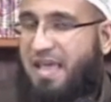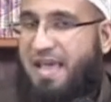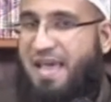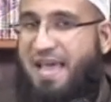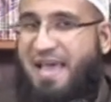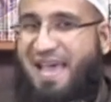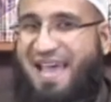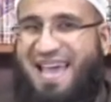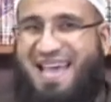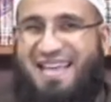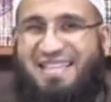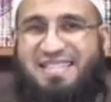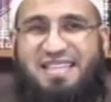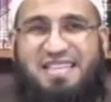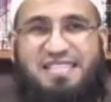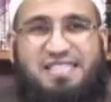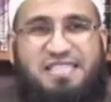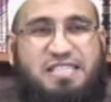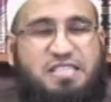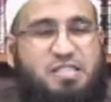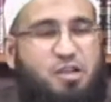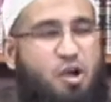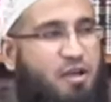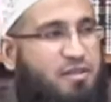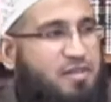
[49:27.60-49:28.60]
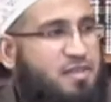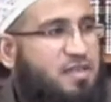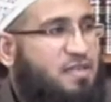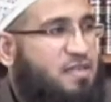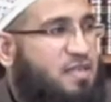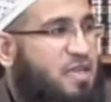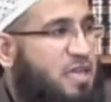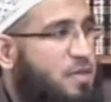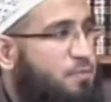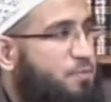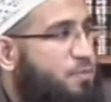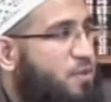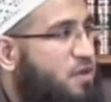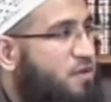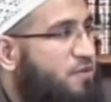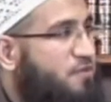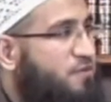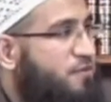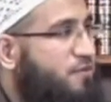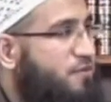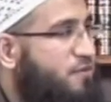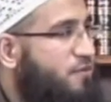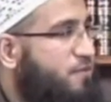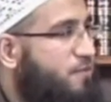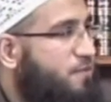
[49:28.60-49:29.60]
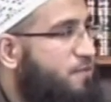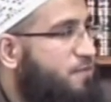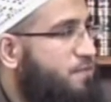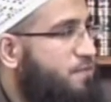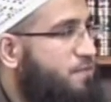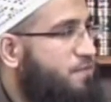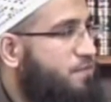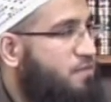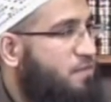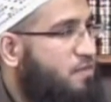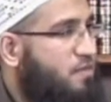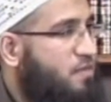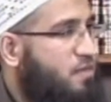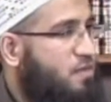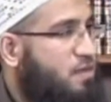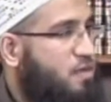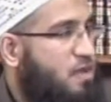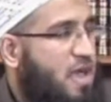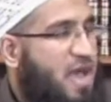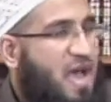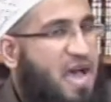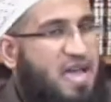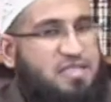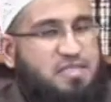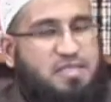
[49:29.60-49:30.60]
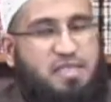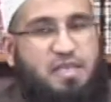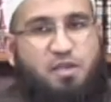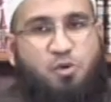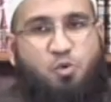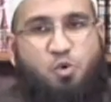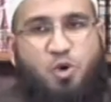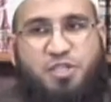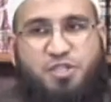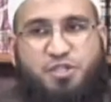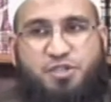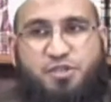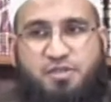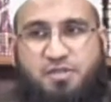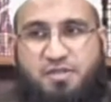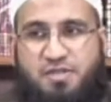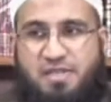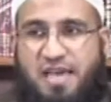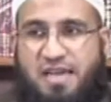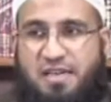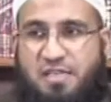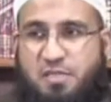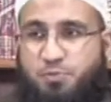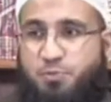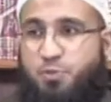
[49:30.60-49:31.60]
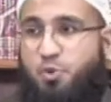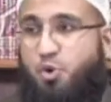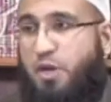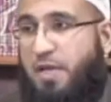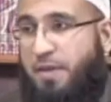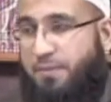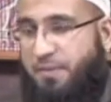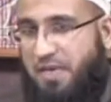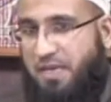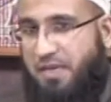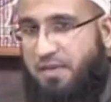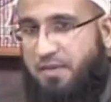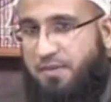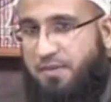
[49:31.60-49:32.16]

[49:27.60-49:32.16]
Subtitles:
And this is not the type of asking questions that is prohibited,